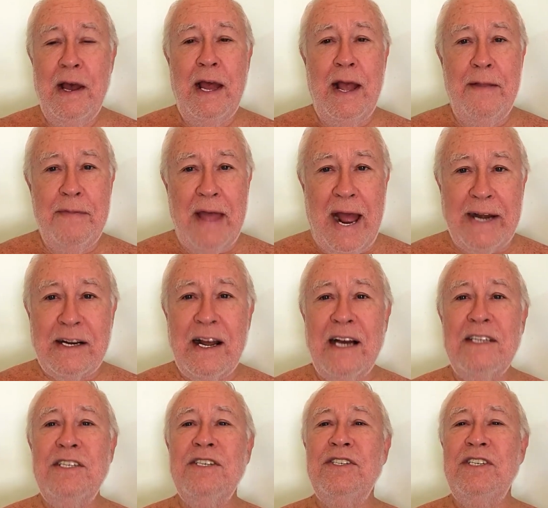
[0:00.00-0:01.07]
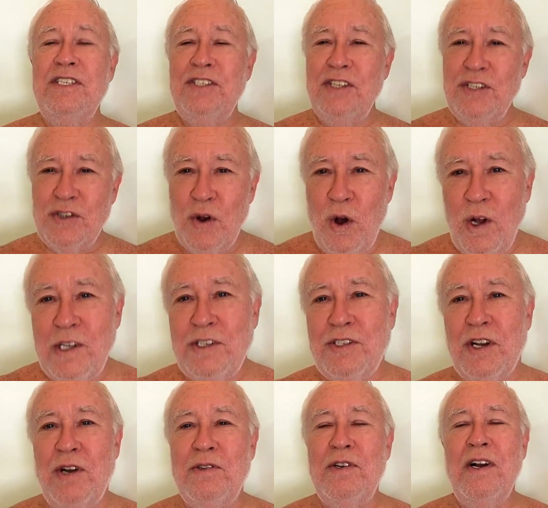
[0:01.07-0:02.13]
And that consciousness is
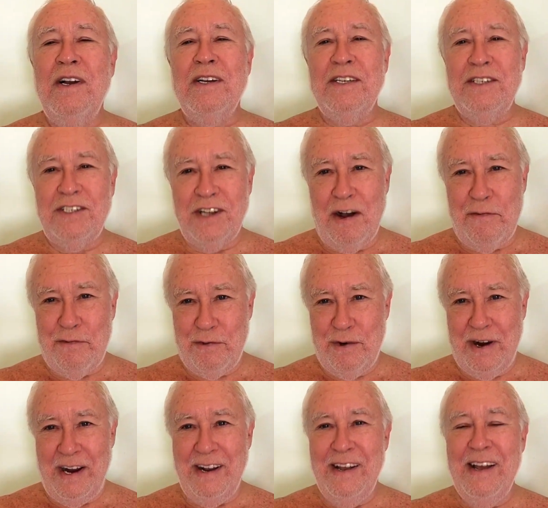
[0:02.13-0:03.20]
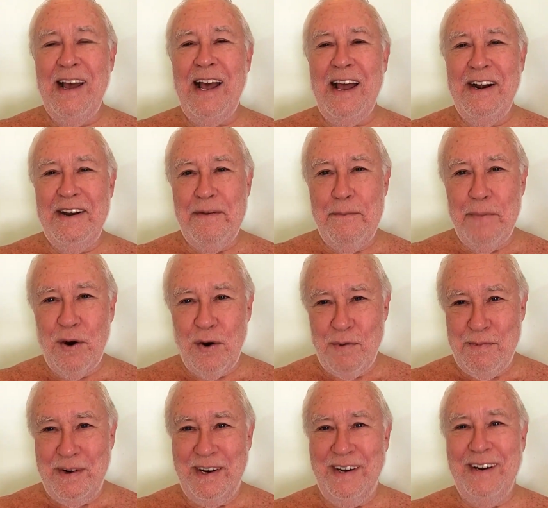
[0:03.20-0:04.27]
also suffering and
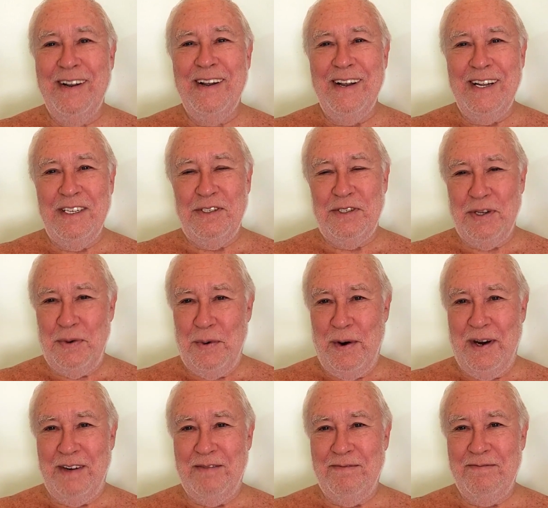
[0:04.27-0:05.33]
impermanent and so on.